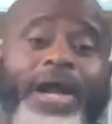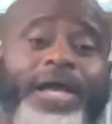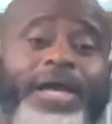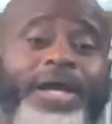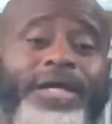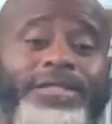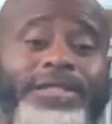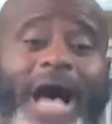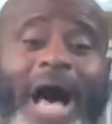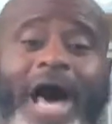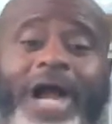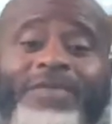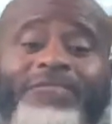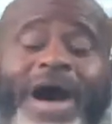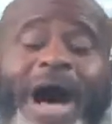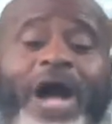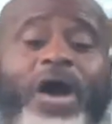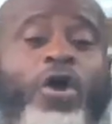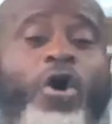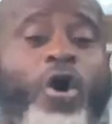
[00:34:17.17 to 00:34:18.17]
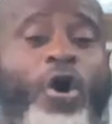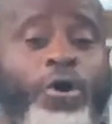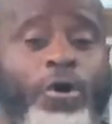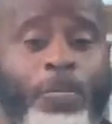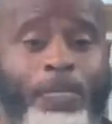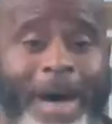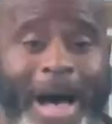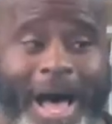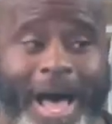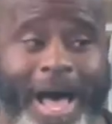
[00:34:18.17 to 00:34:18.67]
us out of our carnal
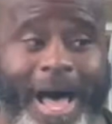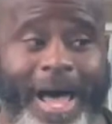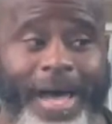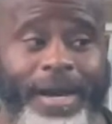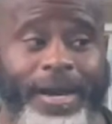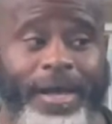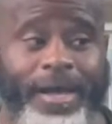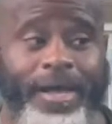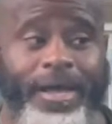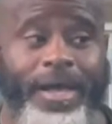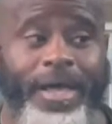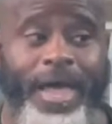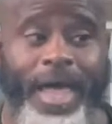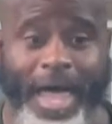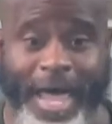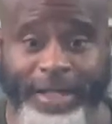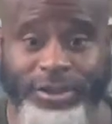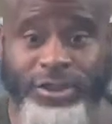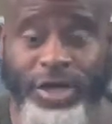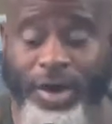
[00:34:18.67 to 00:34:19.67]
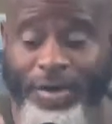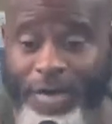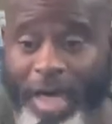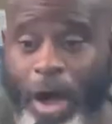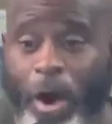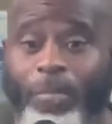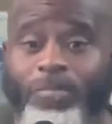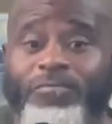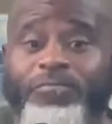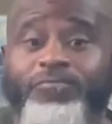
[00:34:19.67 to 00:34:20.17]
mind, and to
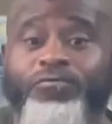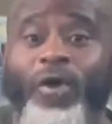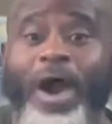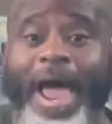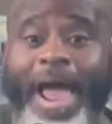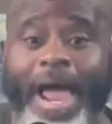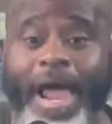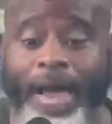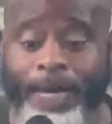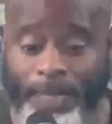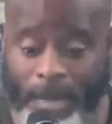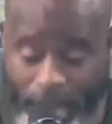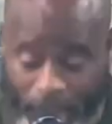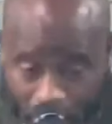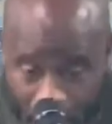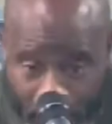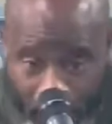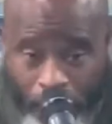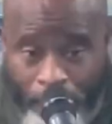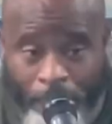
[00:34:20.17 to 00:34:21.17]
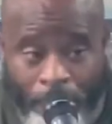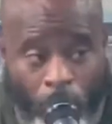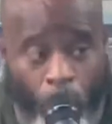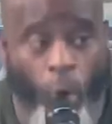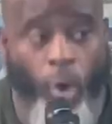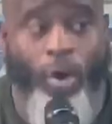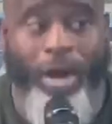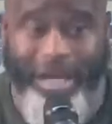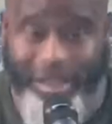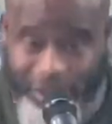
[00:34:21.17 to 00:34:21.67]
help frame and
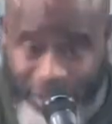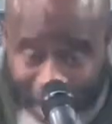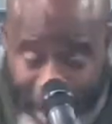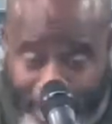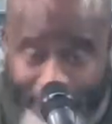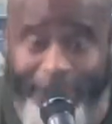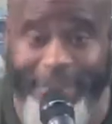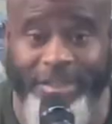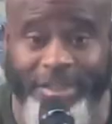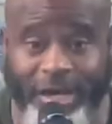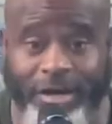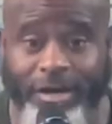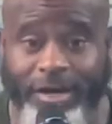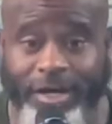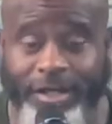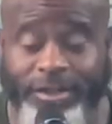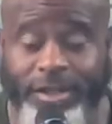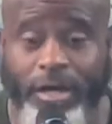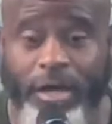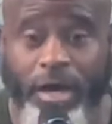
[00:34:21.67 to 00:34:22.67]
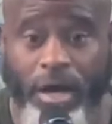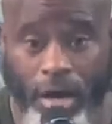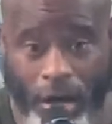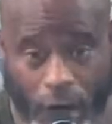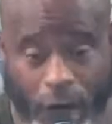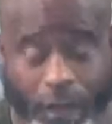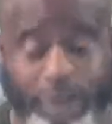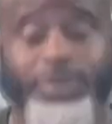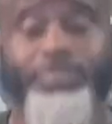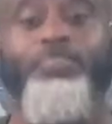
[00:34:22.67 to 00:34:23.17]
mold and shape into us
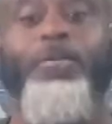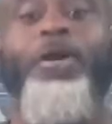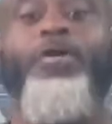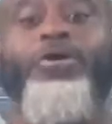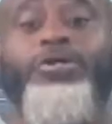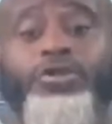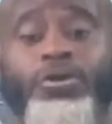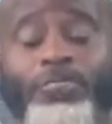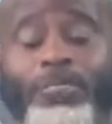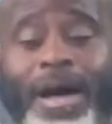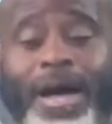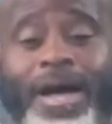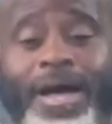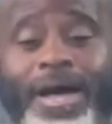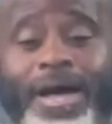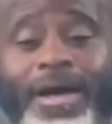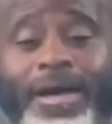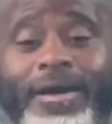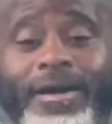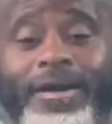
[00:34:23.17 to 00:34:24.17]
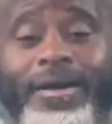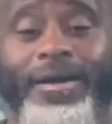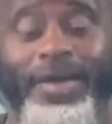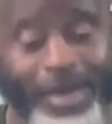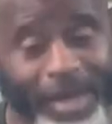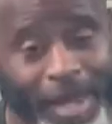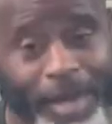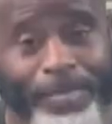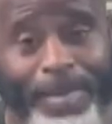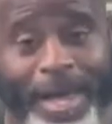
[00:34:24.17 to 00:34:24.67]
a spiritual mind.
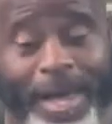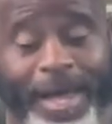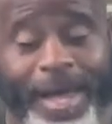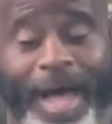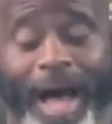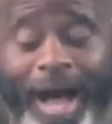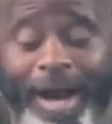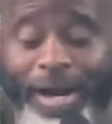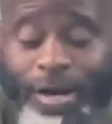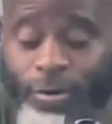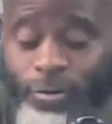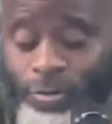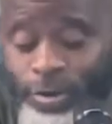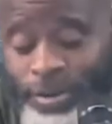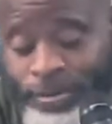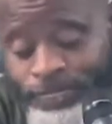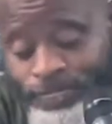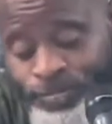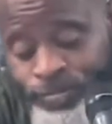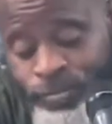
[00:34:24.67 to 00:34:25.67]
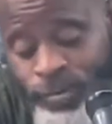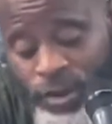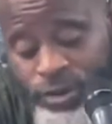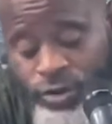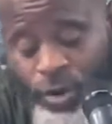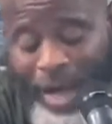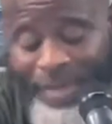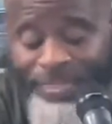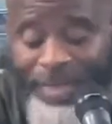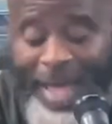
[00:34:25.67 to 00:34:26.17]
Amen. Hallelujah.
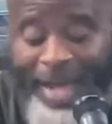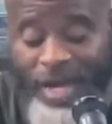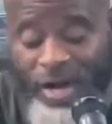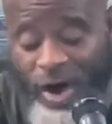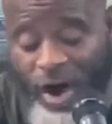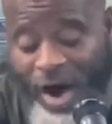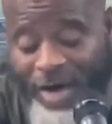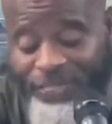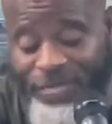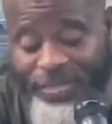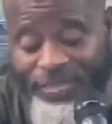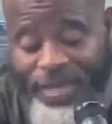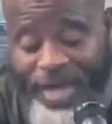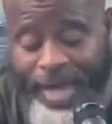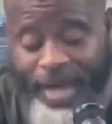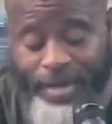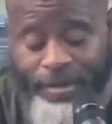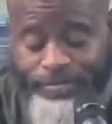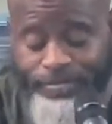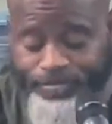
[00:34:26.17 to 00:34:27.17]
So I thank God for that,